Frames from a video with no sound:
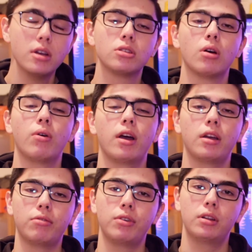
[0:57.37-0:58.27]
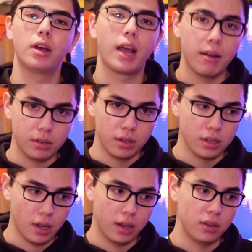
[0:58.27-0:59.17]
so I feel like after
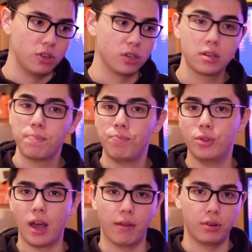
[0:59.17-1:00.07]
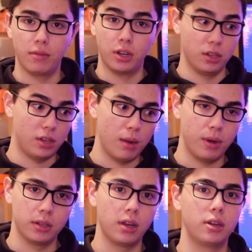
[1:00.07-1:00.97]
this after I've done a
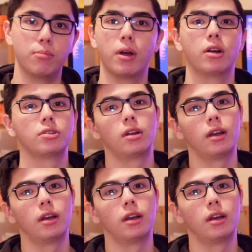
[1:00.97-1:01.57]
side-by-side comparison,